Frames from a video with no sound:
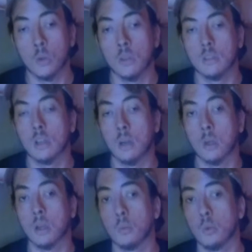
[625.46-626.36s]
4 is
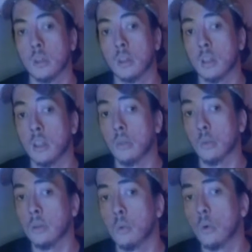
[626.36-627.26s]
coming up with the
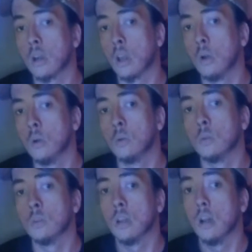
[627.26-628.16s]
3.0
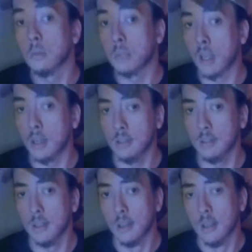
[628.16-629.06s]
update,
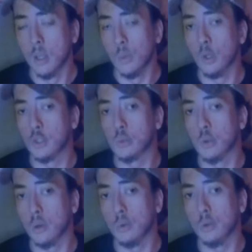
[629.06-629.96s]
which
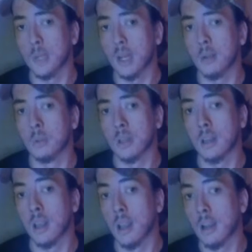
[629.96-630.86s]
we will be able to
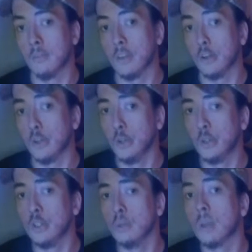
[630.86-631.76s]
have a
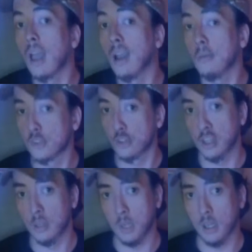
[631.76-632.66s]
YouTube live
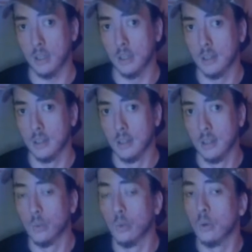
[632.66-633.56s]
streaming.
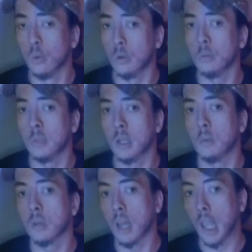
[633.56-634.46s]
Well, we will be
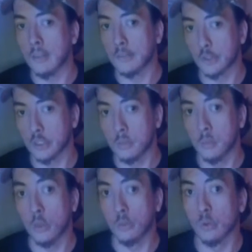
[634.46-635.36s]
able to live stream
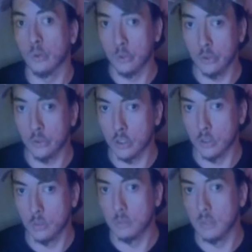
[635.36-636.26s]
through
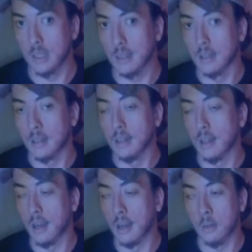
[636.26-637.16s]
YouTube.
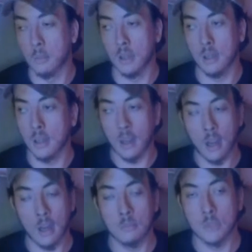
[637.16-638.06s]
Any
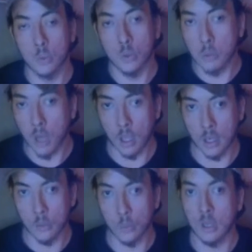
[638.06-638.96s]
game that we're
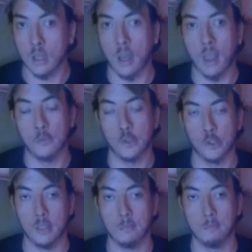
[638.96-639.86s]
playing, we can live
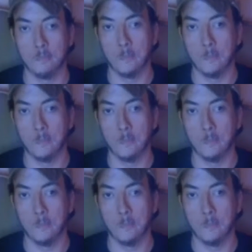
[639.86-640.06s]
stream.